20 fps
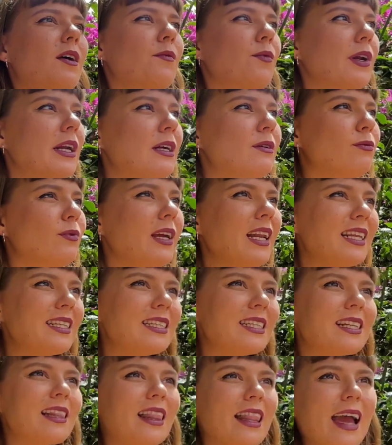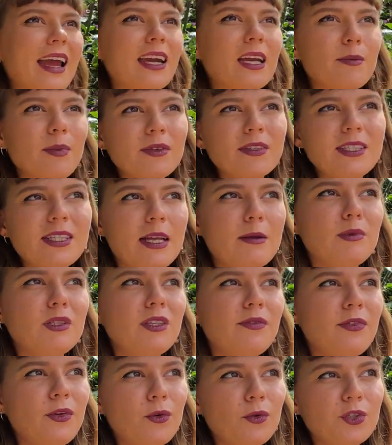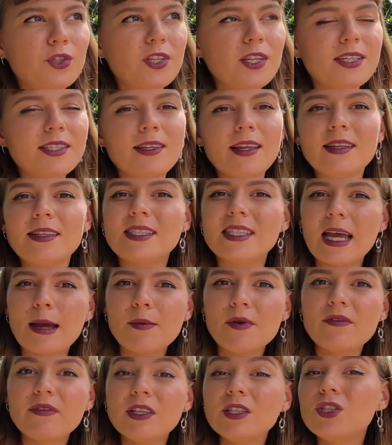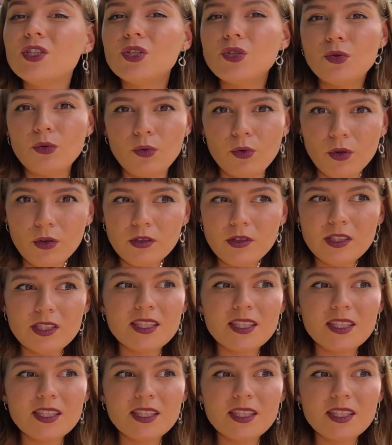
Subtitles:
What I really didn't like about Stable Diffusion is that some of its tools